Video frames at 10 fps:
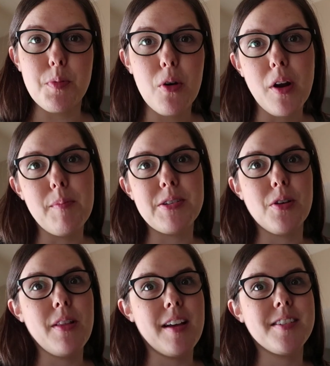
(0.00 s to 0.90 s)
program, and
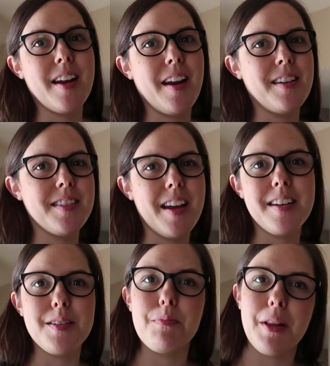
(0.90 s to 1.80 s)
so last night I
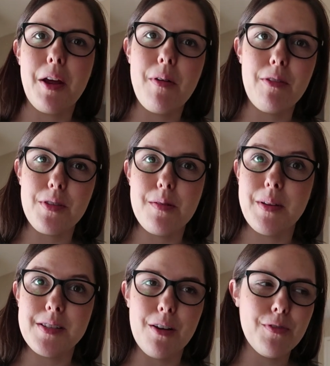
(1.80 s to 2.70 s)
decided to play around with it
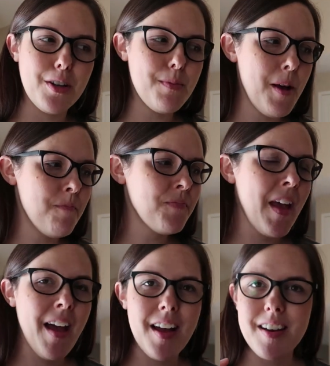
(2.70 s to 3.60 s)
myself a little bit,
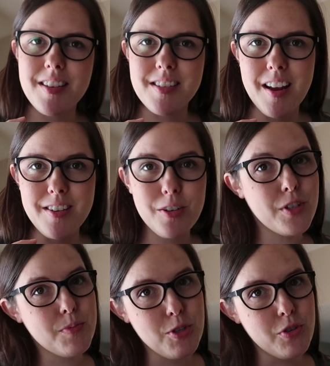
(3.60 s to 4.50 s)
and I designed a
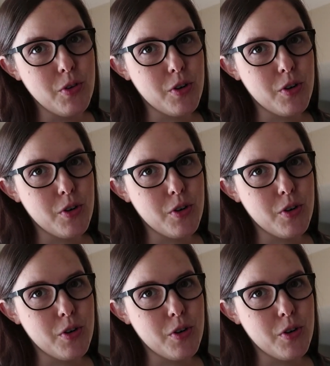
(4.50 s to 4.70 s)
Christmas tree